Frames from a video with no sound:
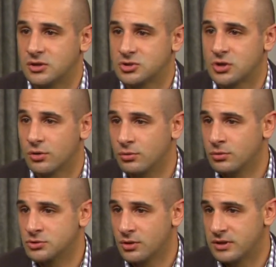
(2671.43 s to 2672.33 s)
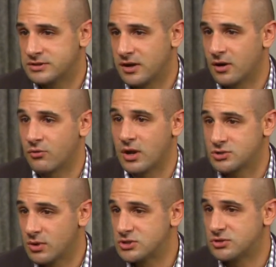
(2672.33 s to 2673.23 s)
show show this at our
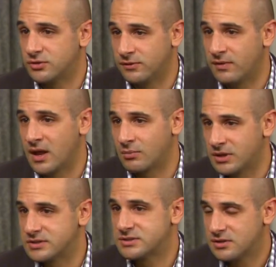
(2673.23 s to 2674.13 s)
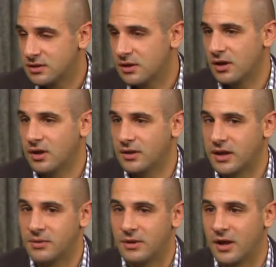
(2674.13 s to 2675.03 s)
graduation to the mm -hmm. families that
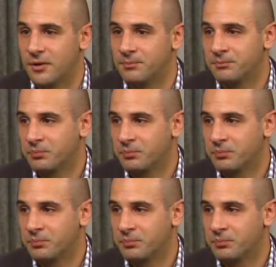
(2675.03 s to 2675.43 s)
came down.